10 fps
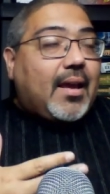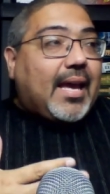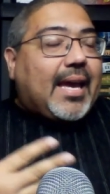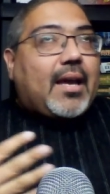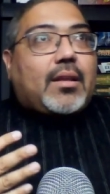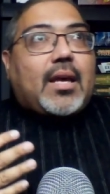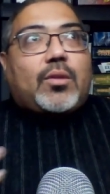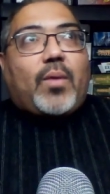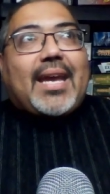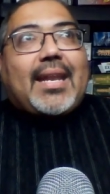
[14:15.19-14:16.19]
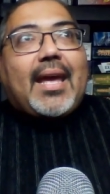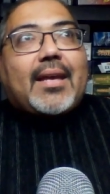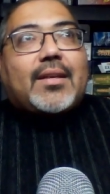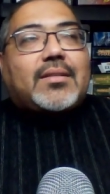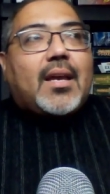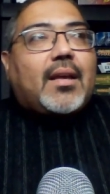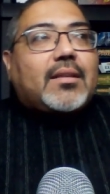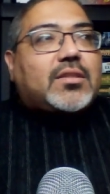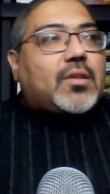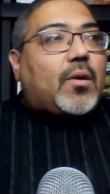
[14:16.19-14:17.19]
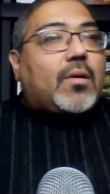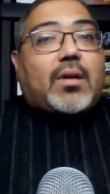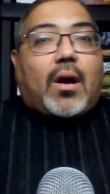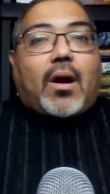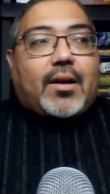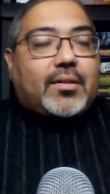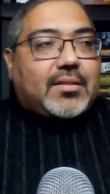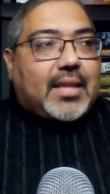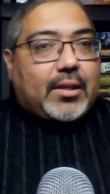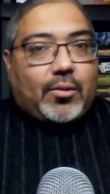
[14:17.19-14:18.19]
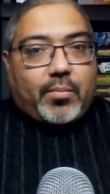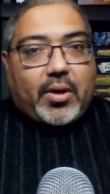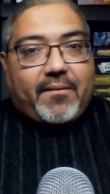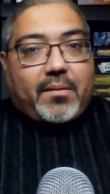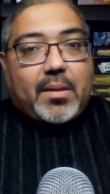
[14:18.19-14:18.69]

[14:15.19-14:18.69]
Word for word: And, and the way it is, certain cards that you buy from the